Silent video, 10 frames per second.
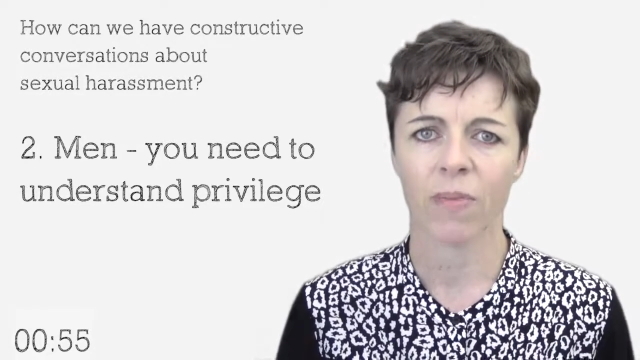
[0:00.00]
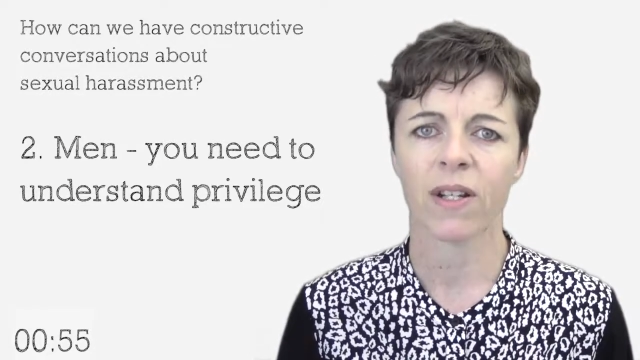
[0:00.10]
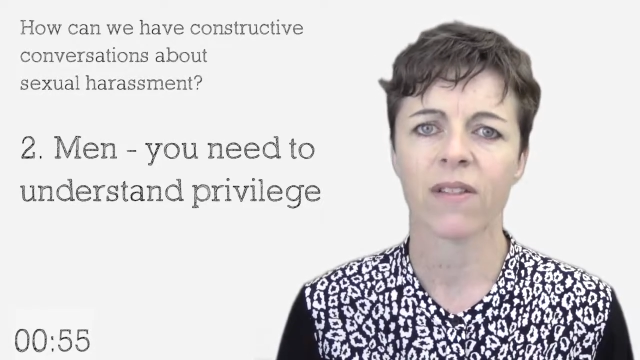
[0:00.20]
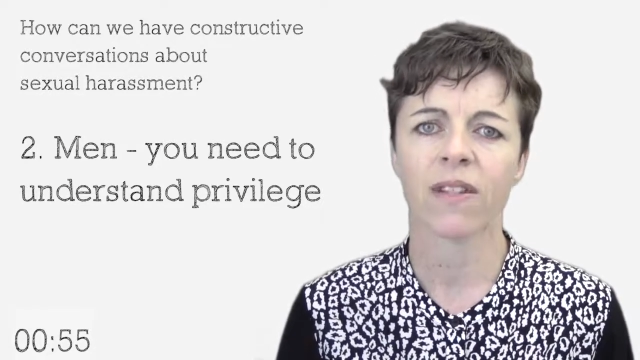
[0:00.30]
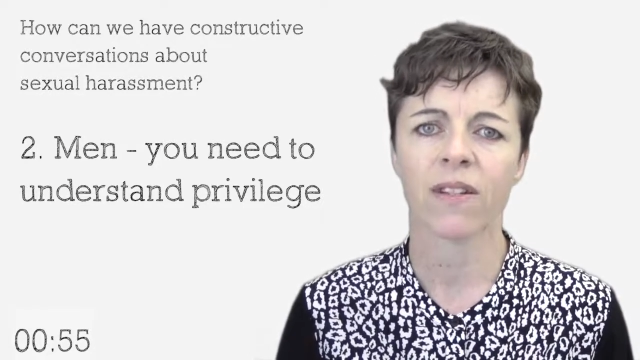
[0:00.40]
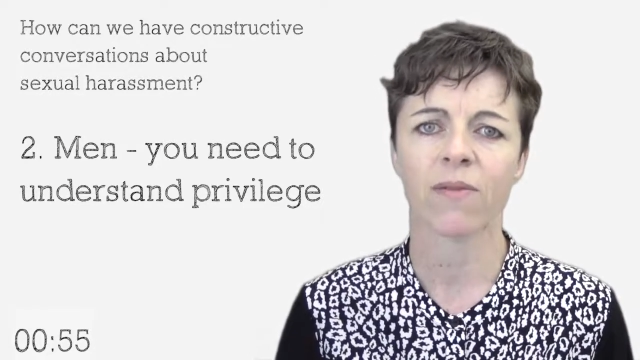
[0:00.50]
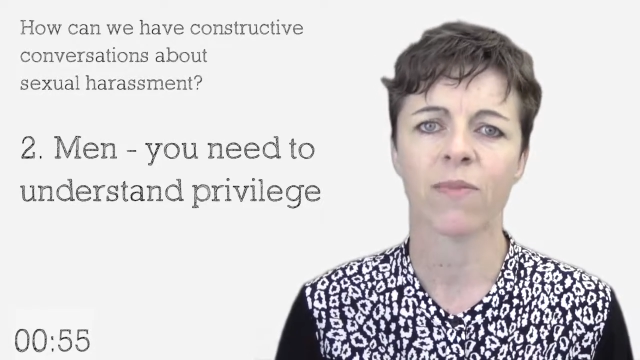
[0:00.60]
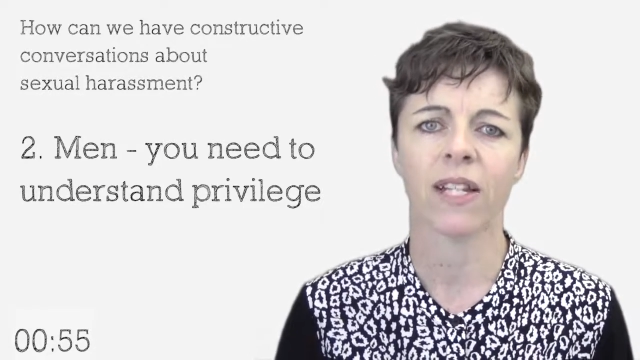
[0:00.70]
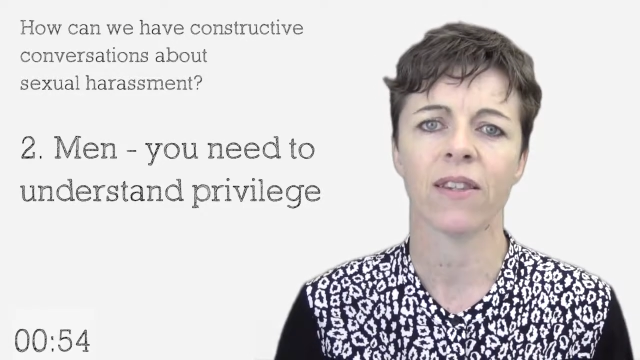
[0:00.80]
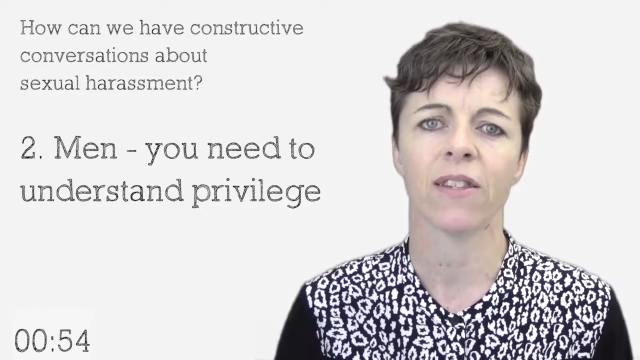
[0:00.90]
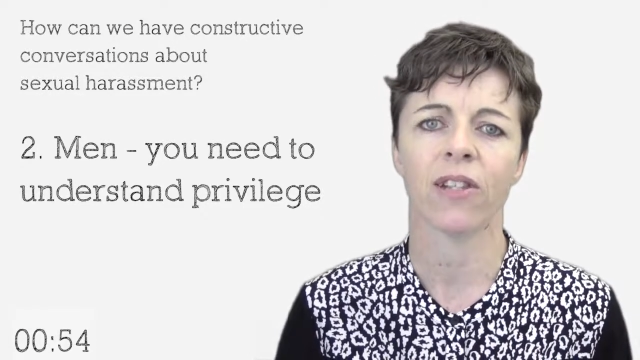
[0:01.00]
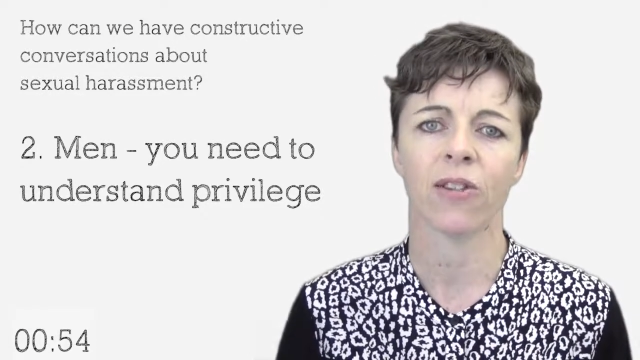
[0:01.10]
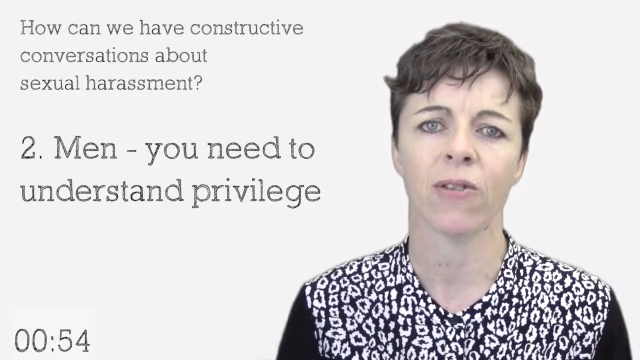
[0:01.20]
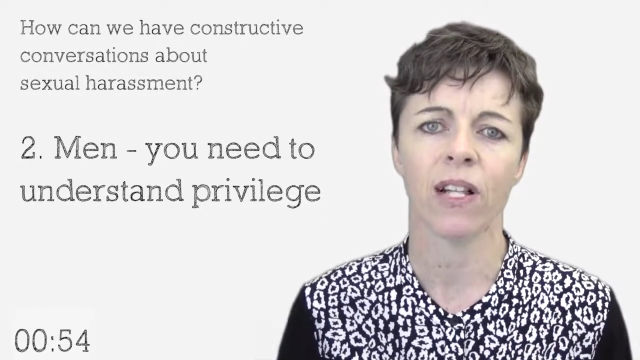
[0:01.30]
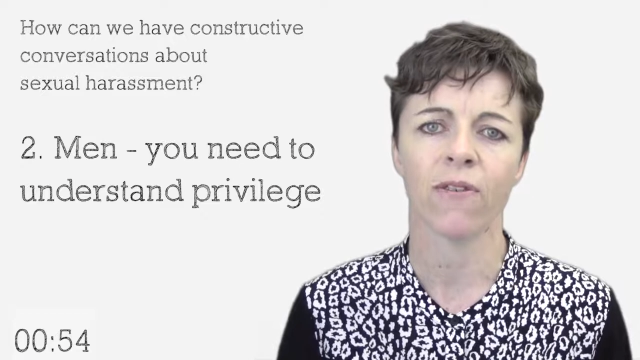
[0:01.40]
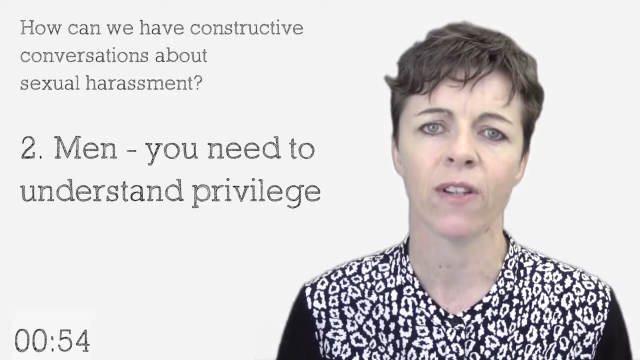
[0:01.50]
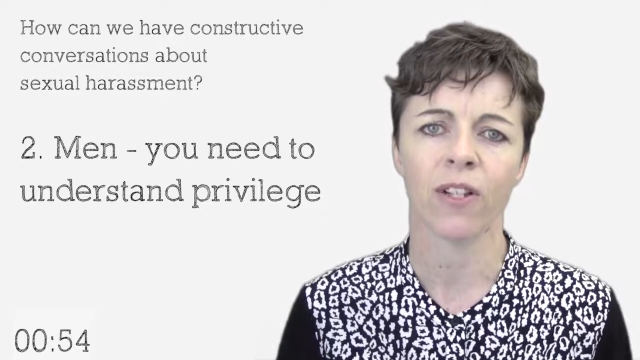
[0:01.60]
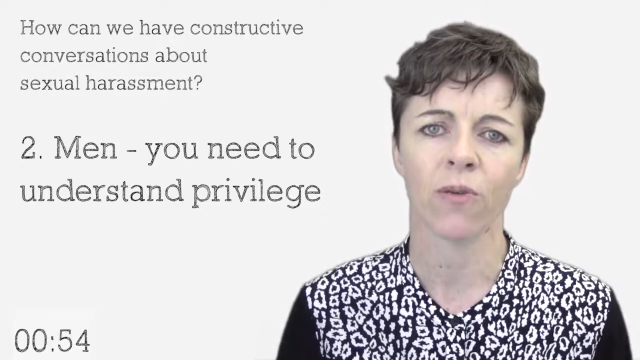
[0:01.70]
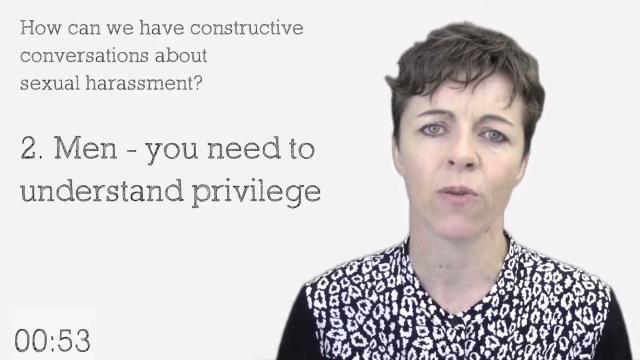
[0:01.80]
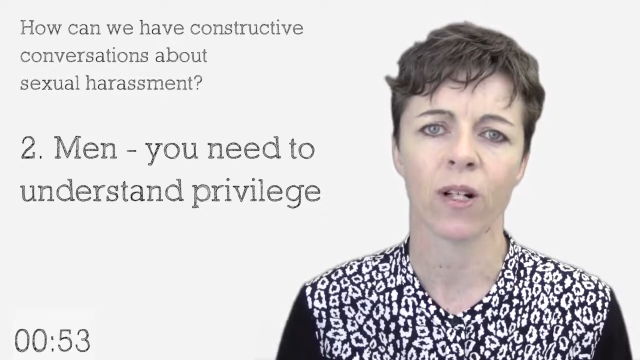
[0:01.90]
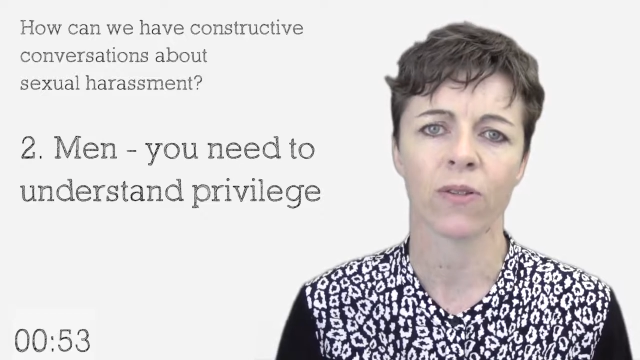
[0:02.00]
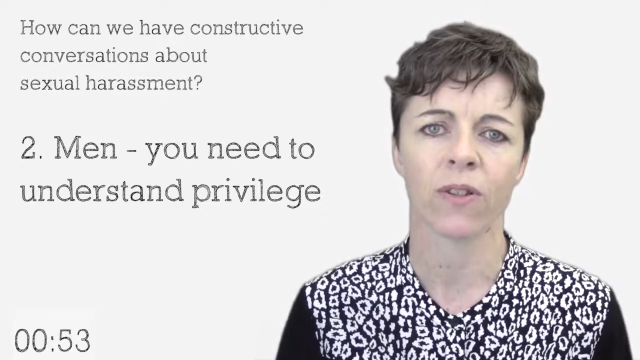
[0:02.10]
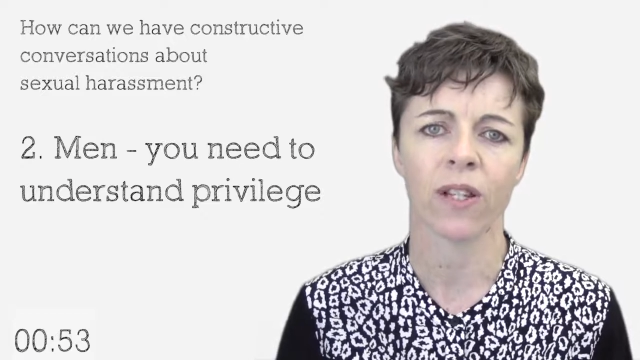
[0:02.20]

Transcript: but it does mean that you live in a world